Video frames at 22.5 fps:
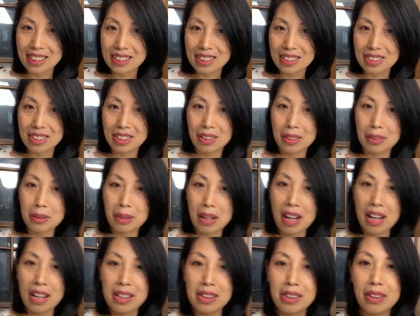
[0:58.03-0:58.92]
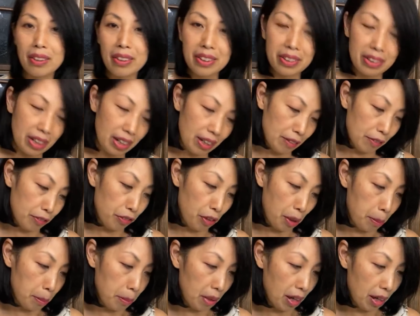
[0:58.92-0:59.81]
So I learned it
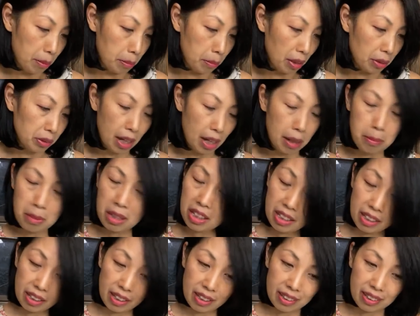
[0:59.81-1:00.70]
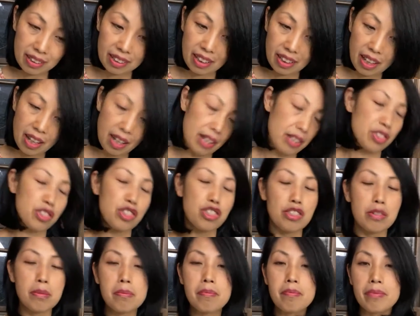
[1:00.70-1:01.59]
from my multimedia
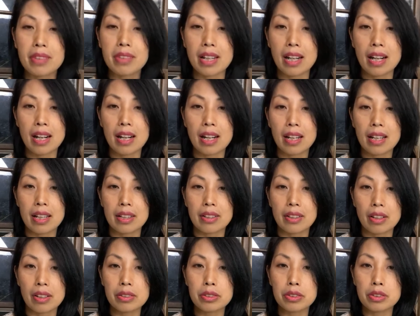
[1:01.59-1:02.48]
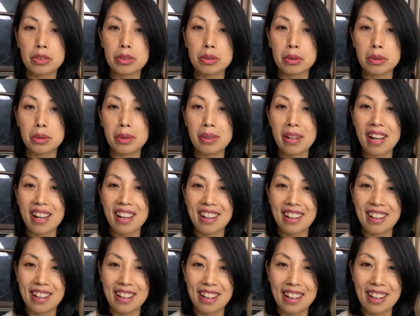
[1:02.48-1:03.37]
class in art school.
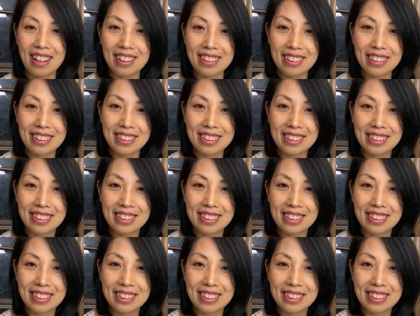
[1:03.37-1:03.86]
And